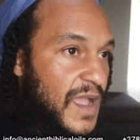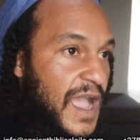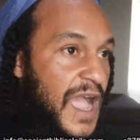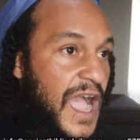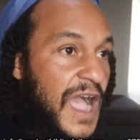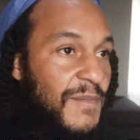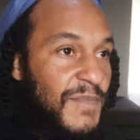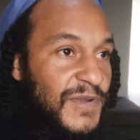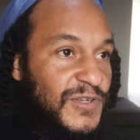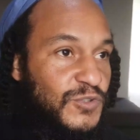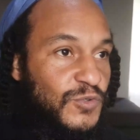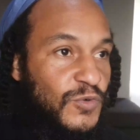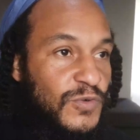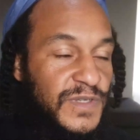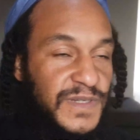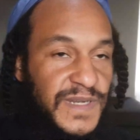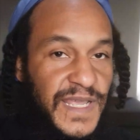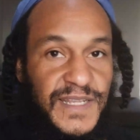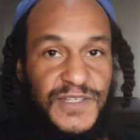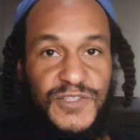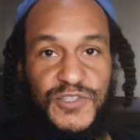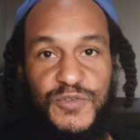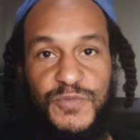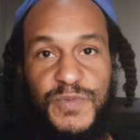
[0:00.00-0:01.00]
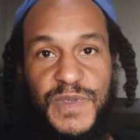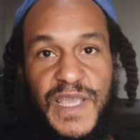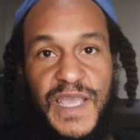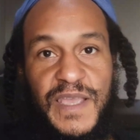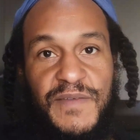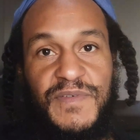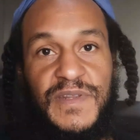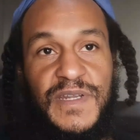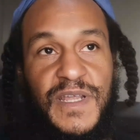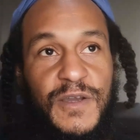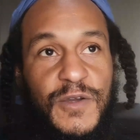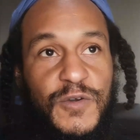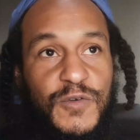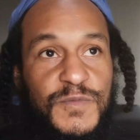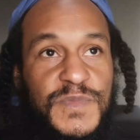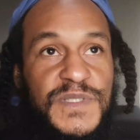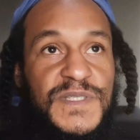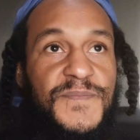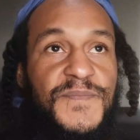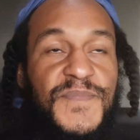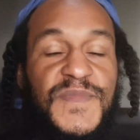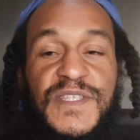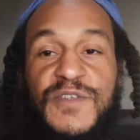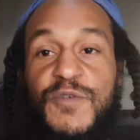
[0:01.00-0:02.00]
How much organite should we have in our
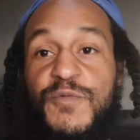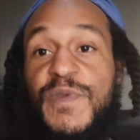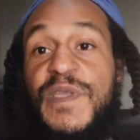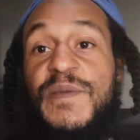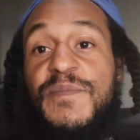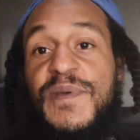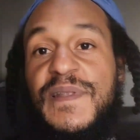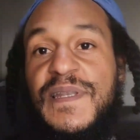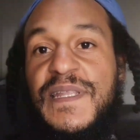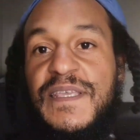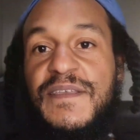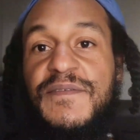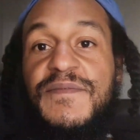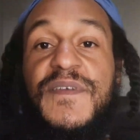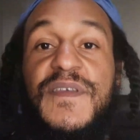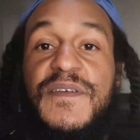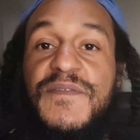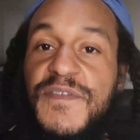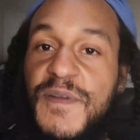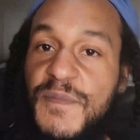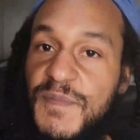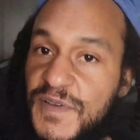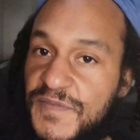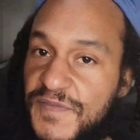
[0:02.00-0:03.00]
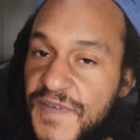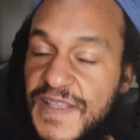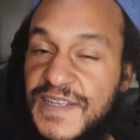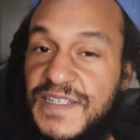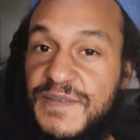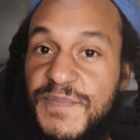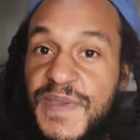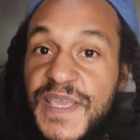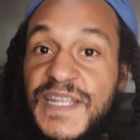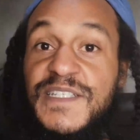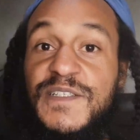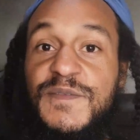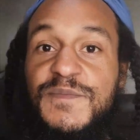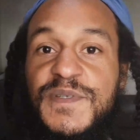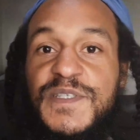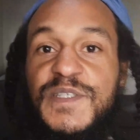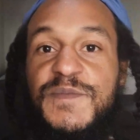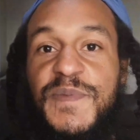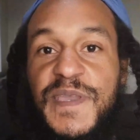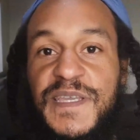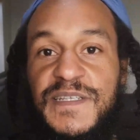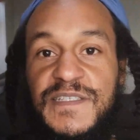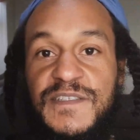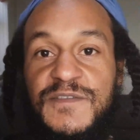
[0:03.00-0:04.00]
homes? So we believe from a fundamental
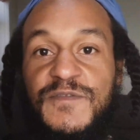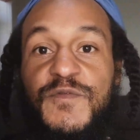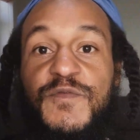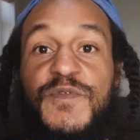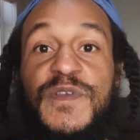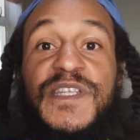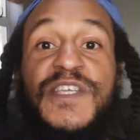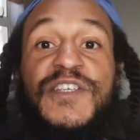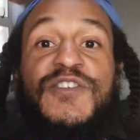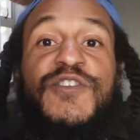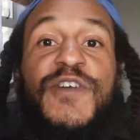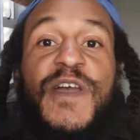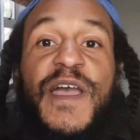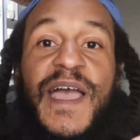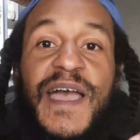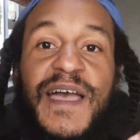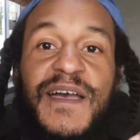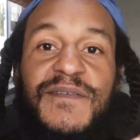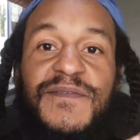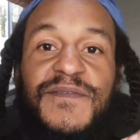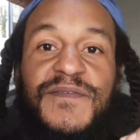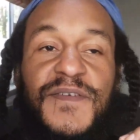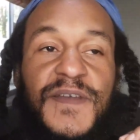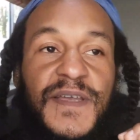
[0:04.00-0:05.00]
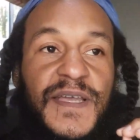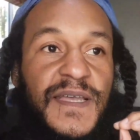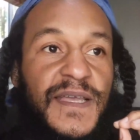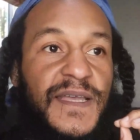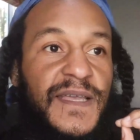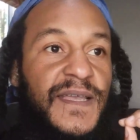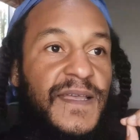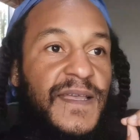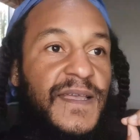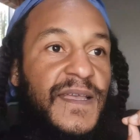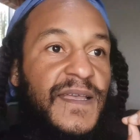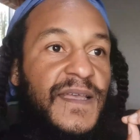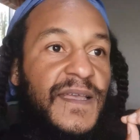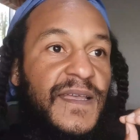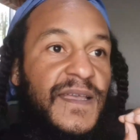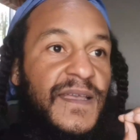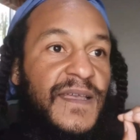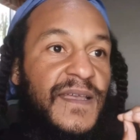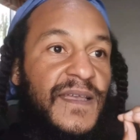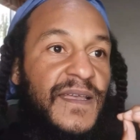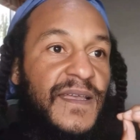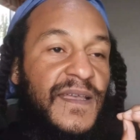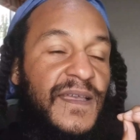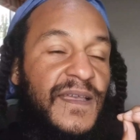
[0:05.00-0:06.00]
perspective, we need to have
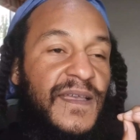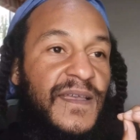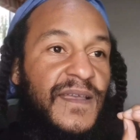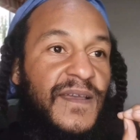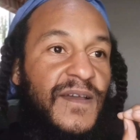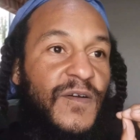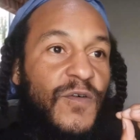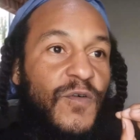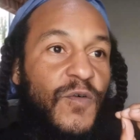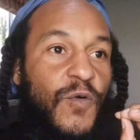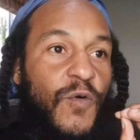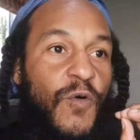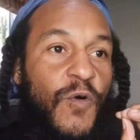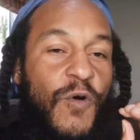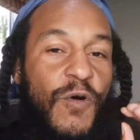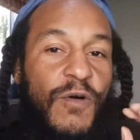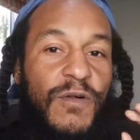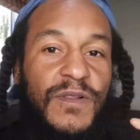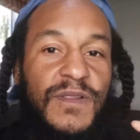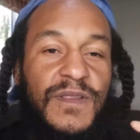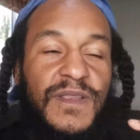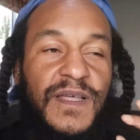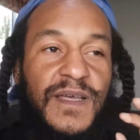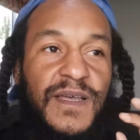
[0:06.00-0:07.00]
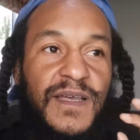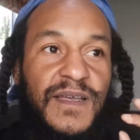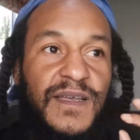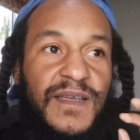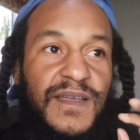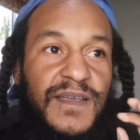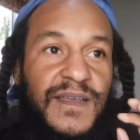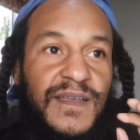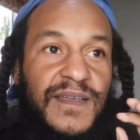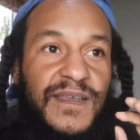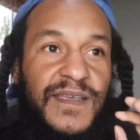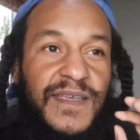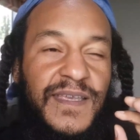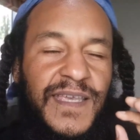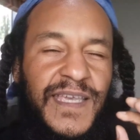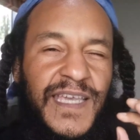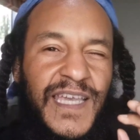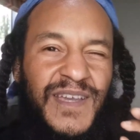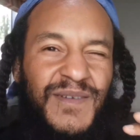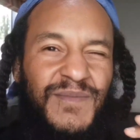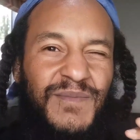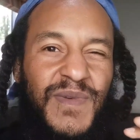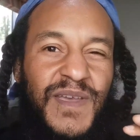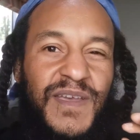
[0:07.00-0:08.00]
all the
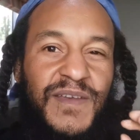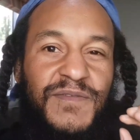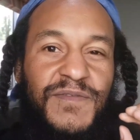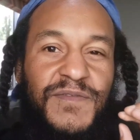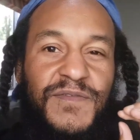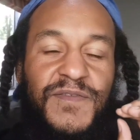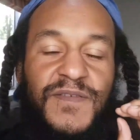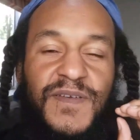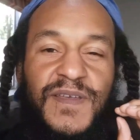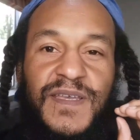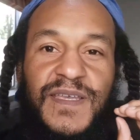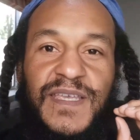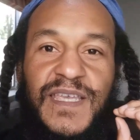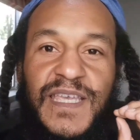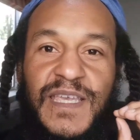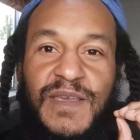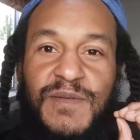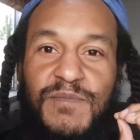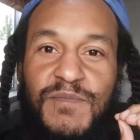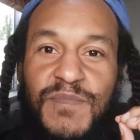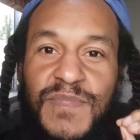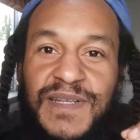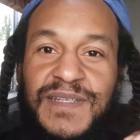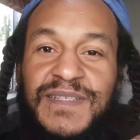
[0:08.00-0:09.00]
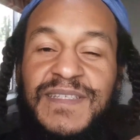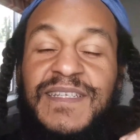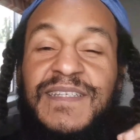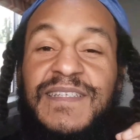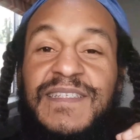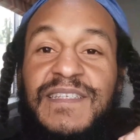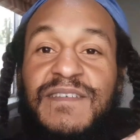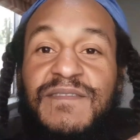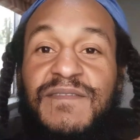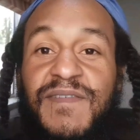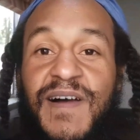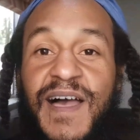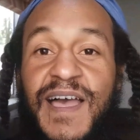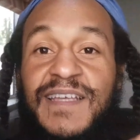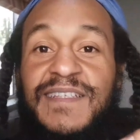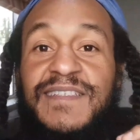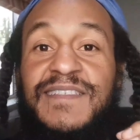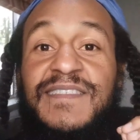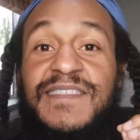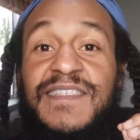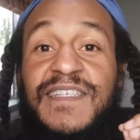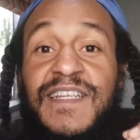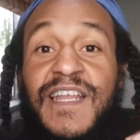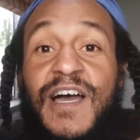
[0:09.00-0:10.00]
EMF emitting
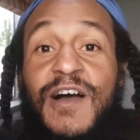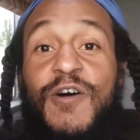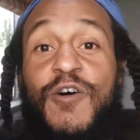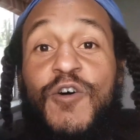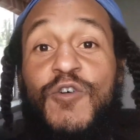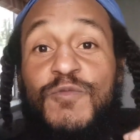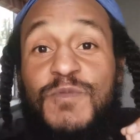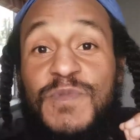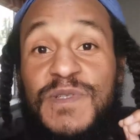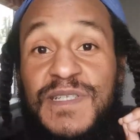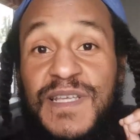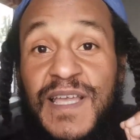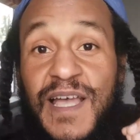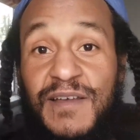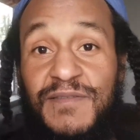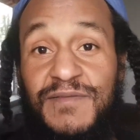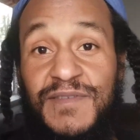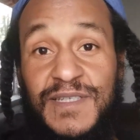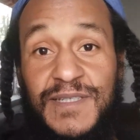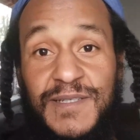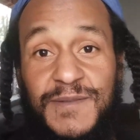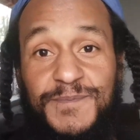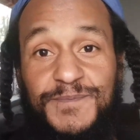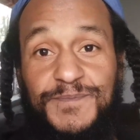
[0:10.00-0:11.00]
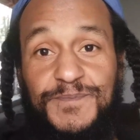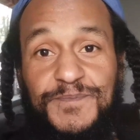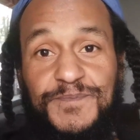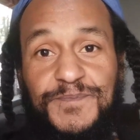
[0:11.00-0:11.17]
devices in our homes covered.